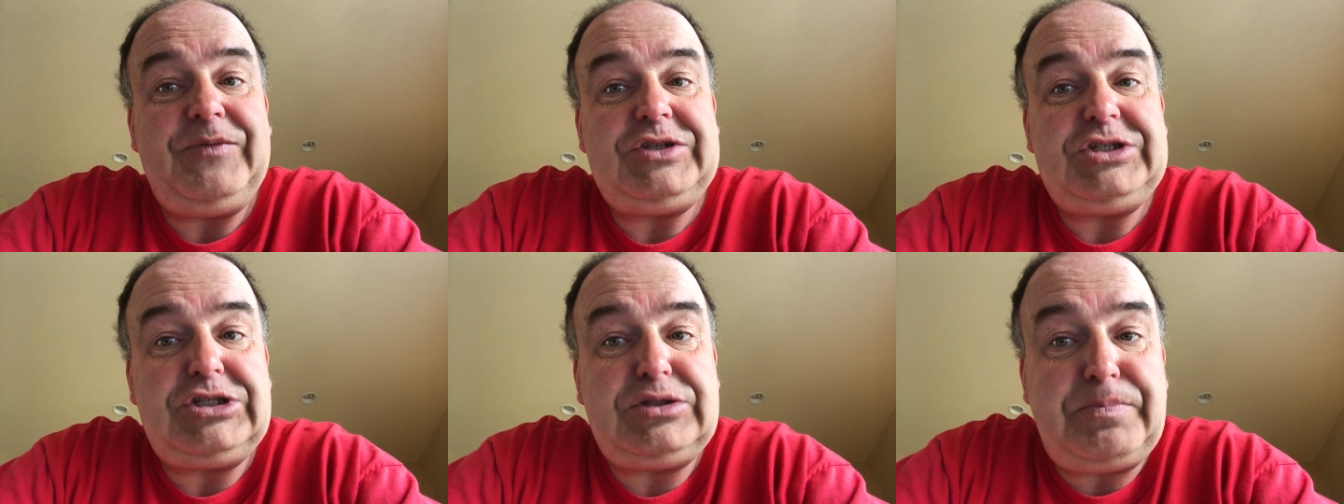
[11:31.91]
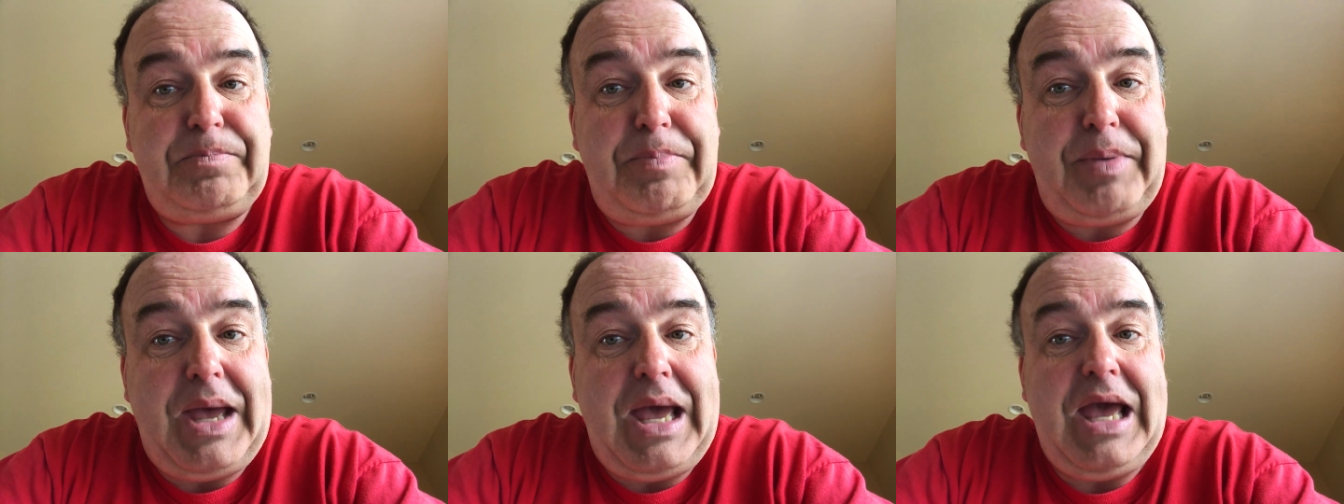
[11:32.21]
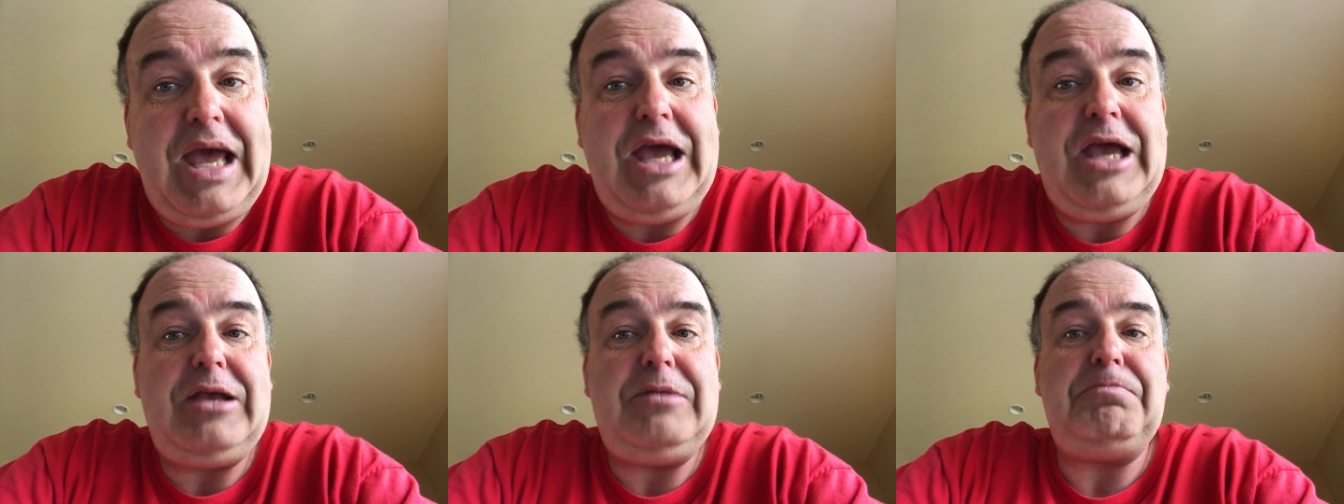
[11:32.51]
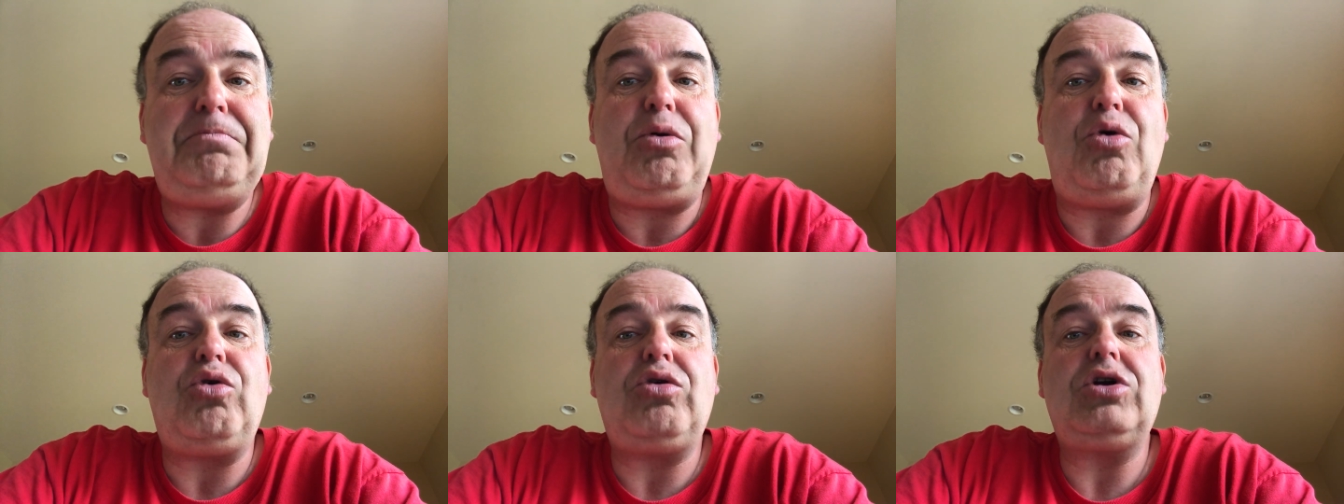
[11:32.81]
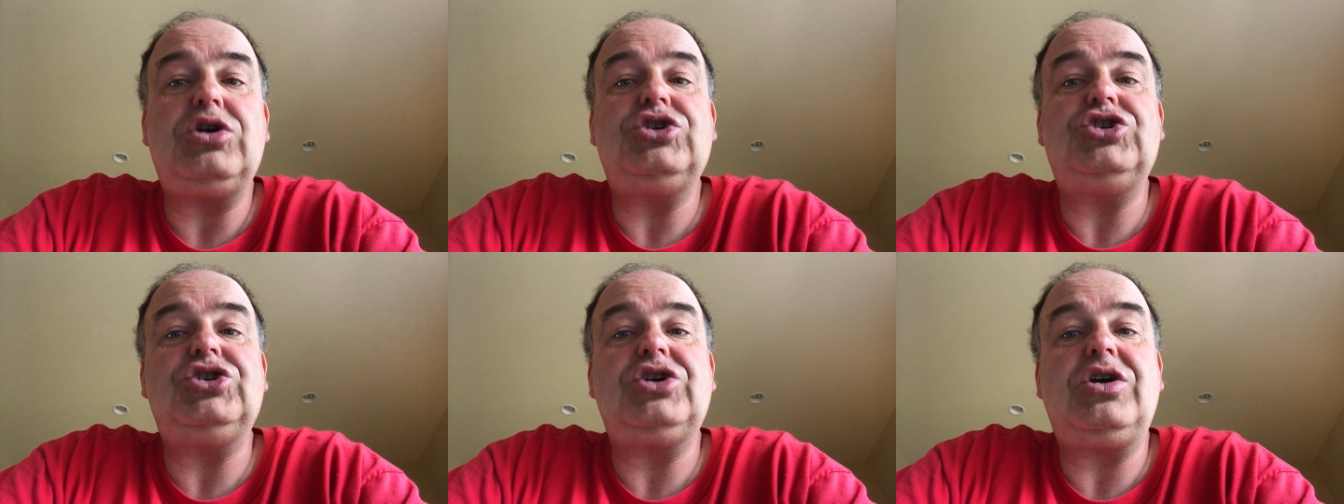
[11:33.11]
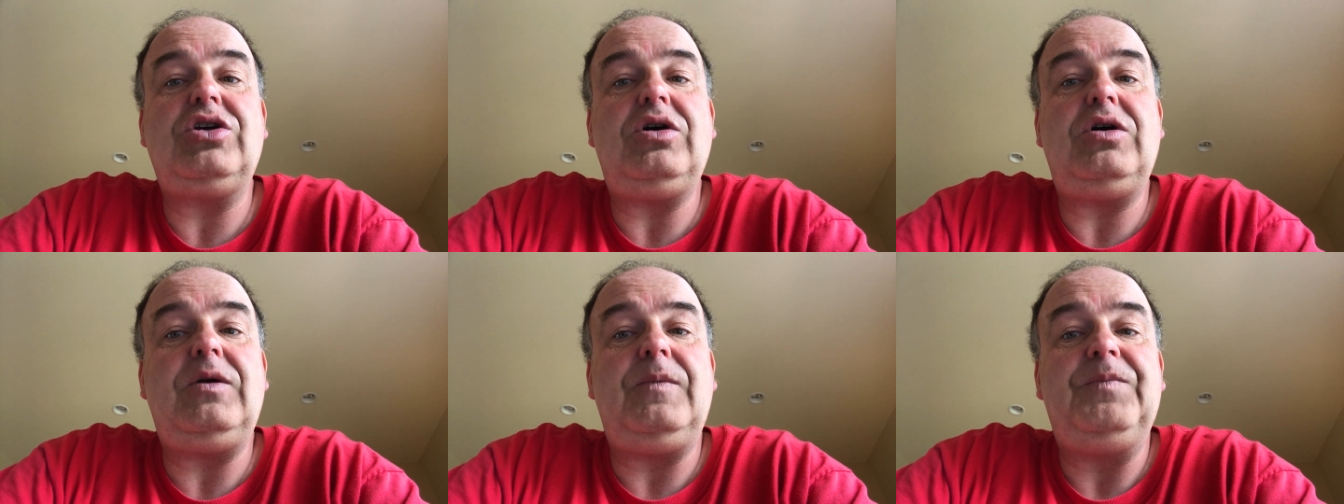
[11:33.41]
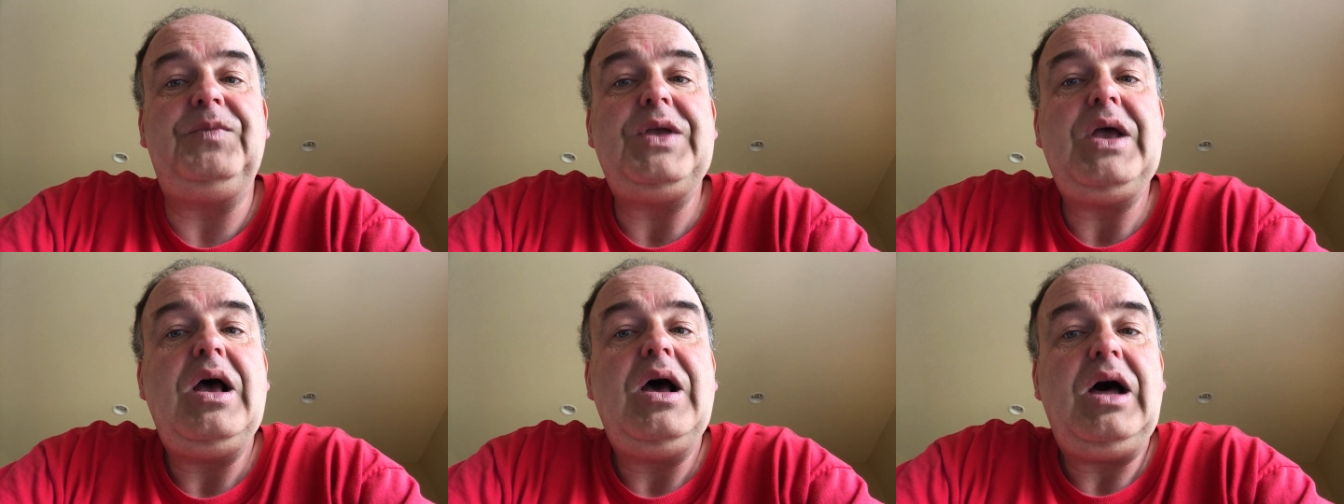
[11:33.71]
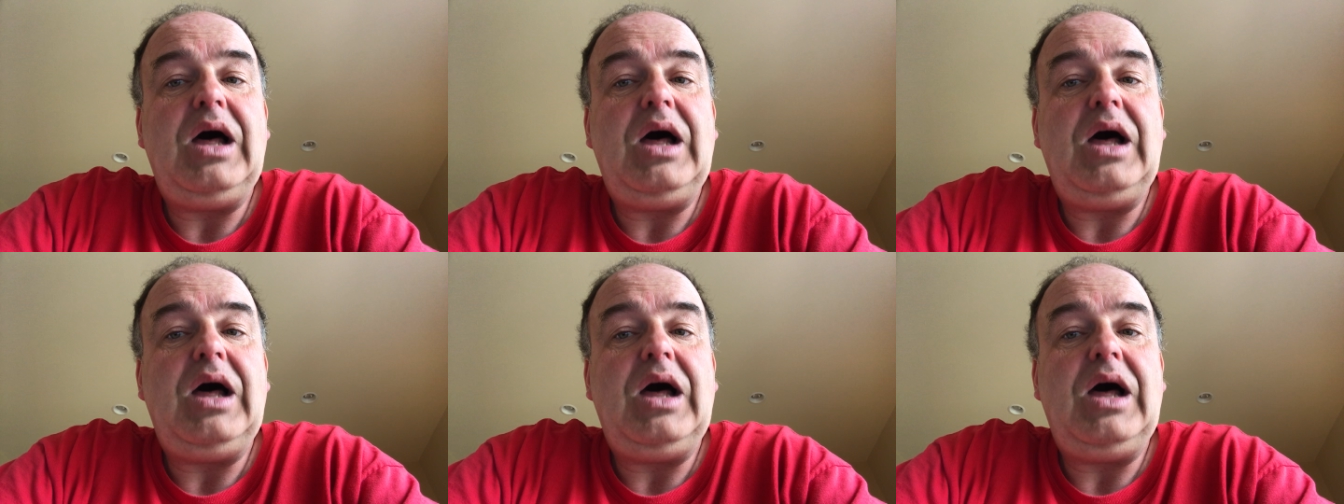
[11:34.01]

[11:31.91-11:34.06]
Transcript: Spain, Portugal.